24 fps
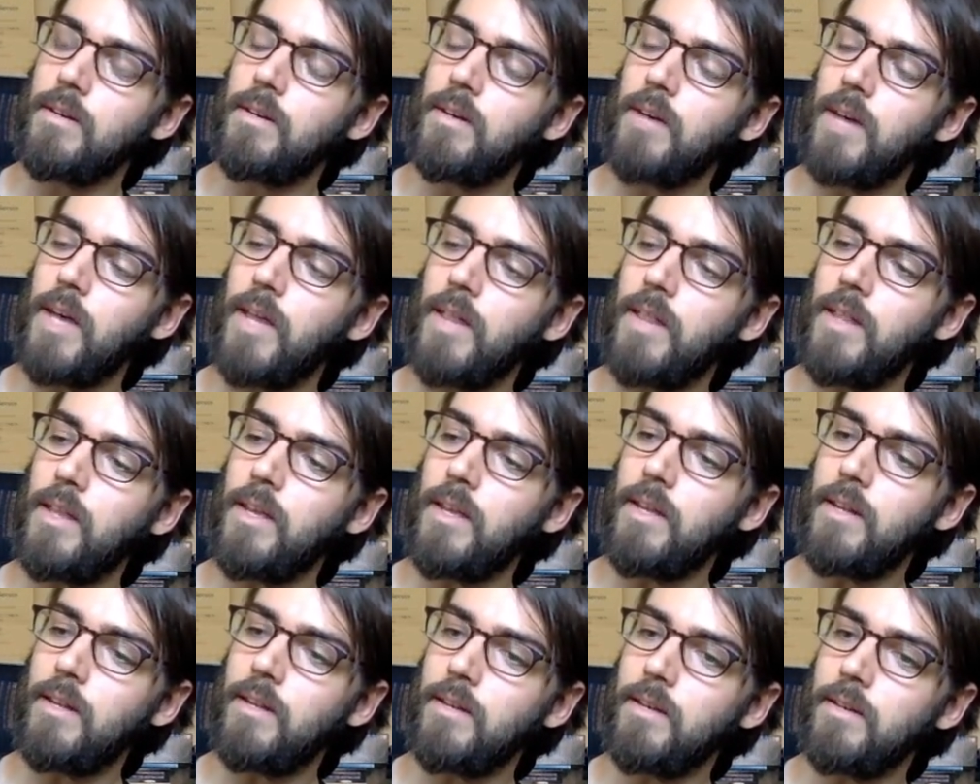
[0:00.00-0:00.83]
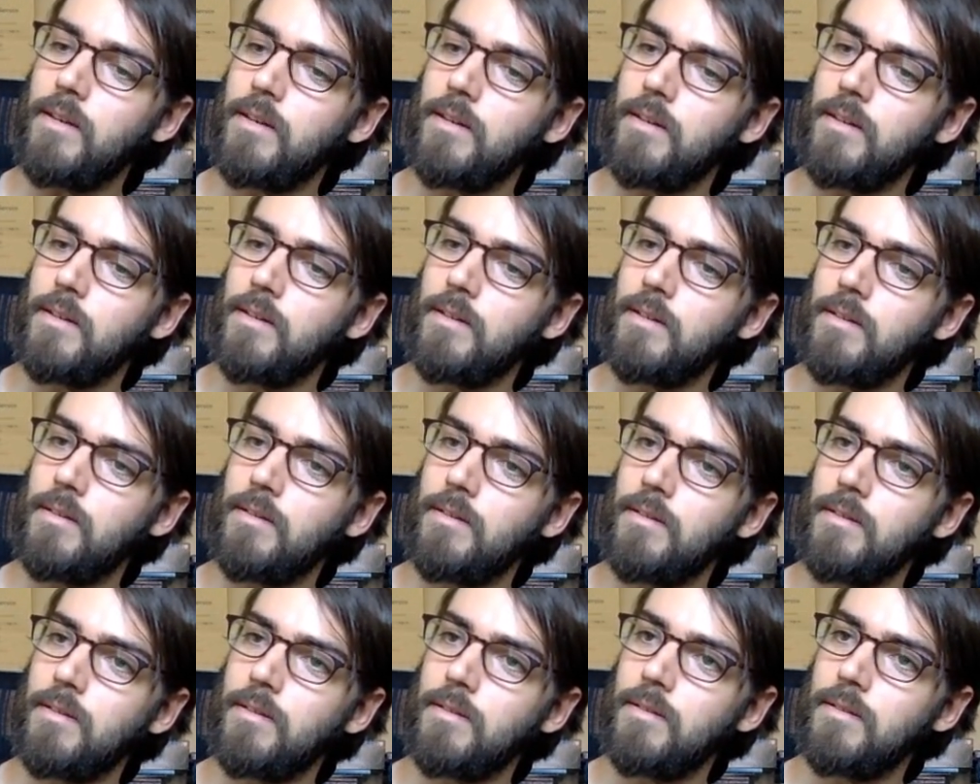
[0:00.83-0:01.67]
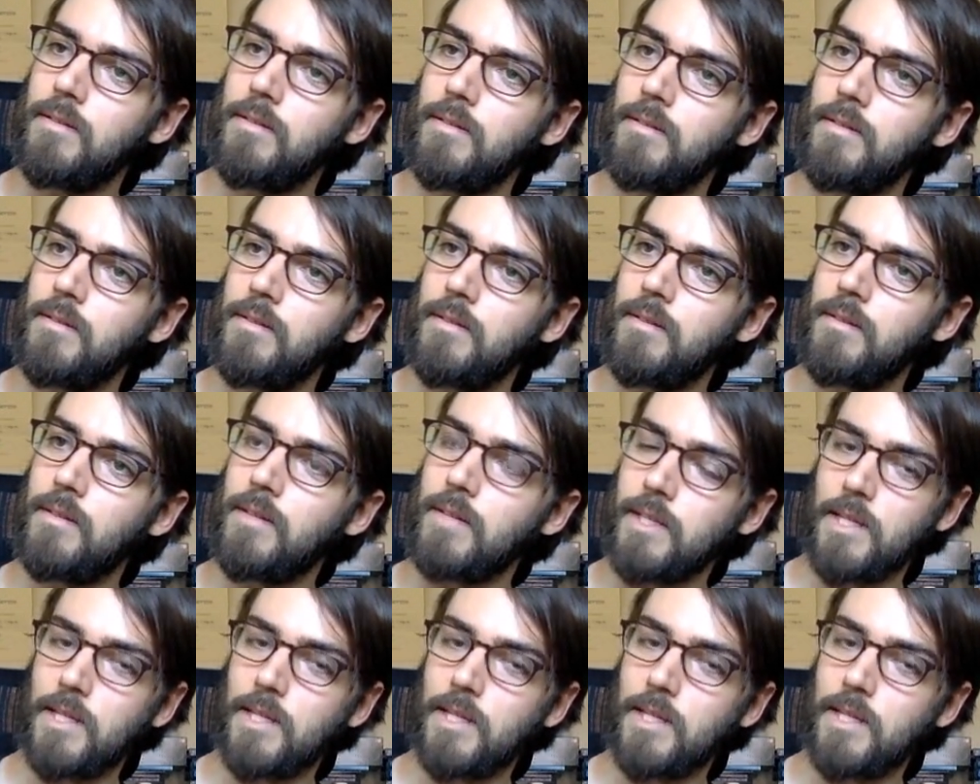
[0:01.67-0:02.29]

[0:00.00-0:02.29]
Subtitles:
And then the